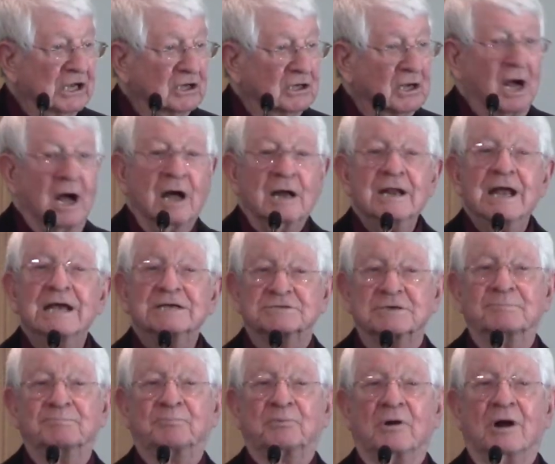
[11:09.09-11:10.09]
God has
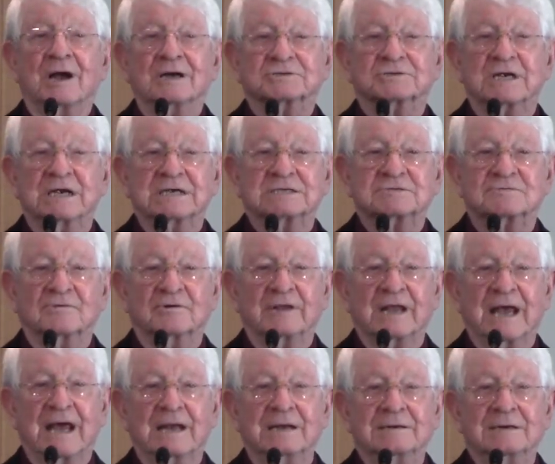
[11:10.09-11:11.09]
a process for
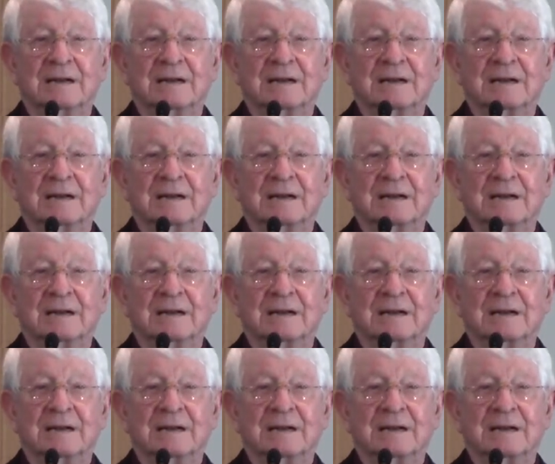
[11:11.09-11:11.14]
that.